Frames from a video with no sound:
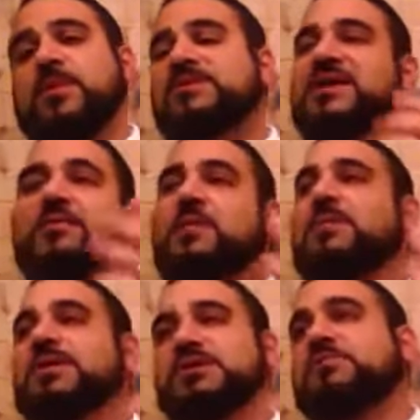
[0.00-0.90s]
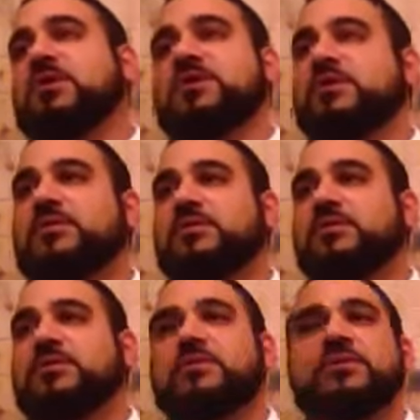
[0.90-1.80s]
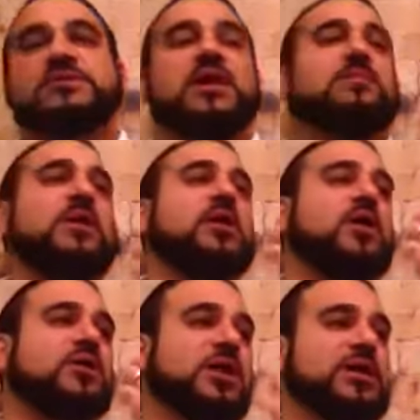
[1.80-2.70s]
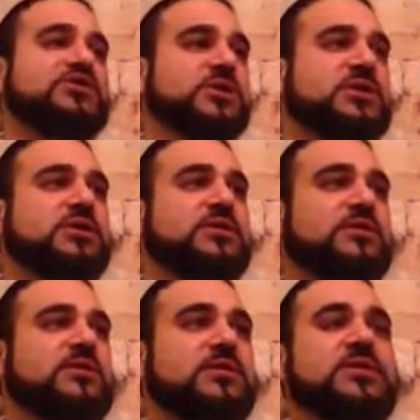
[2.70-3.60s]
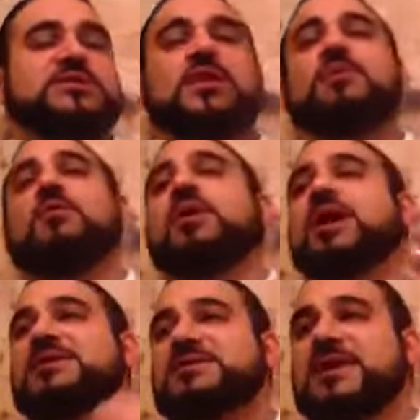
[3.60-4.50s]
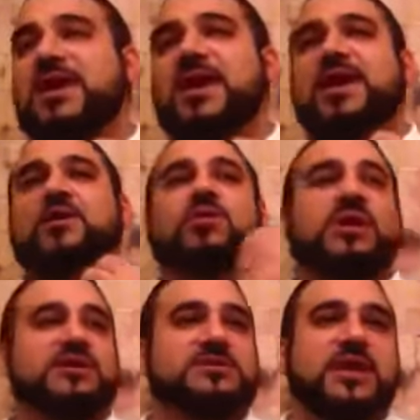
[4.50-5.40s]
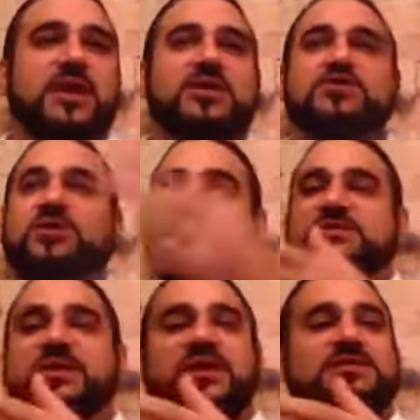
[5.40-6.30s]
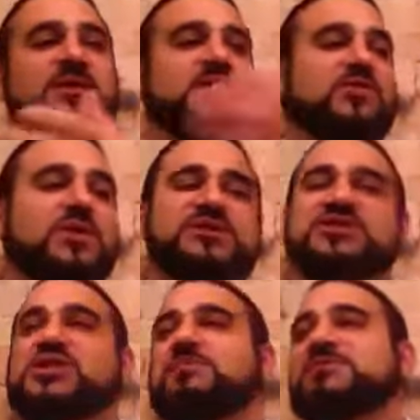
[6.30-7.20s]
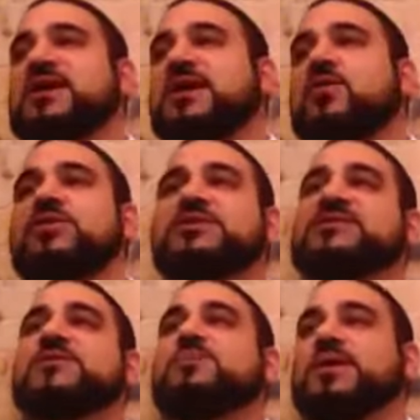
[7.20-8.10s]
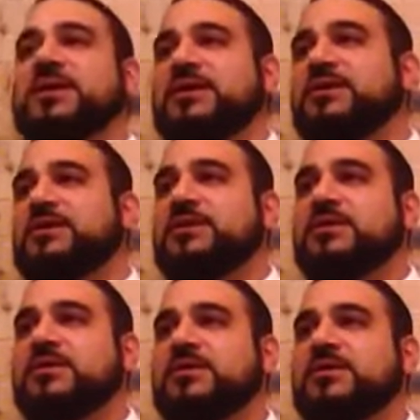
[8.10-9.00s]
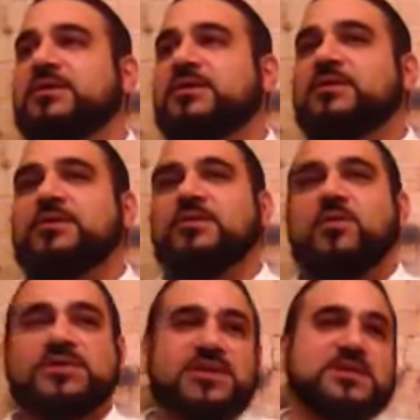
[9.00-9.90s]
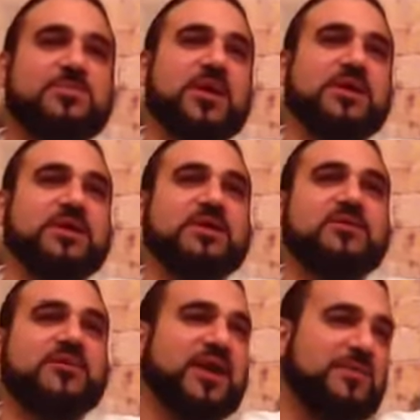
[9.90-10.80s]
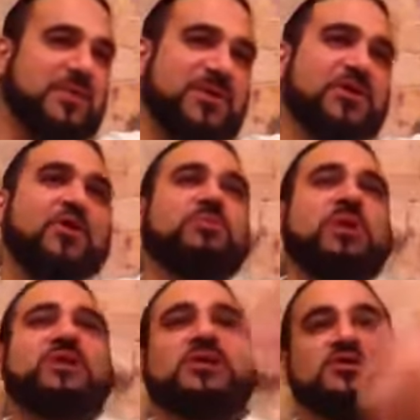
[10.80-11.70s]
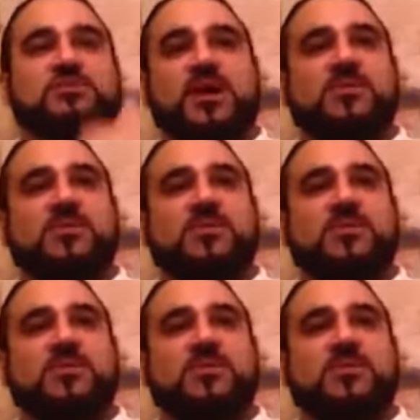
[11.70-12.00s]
It's not about being smart. It's not about our logic. It's not about what I say, or he says, or this says. What does Hashem say? What's his opinion? What's his opinion? Forget about what your opinion is or my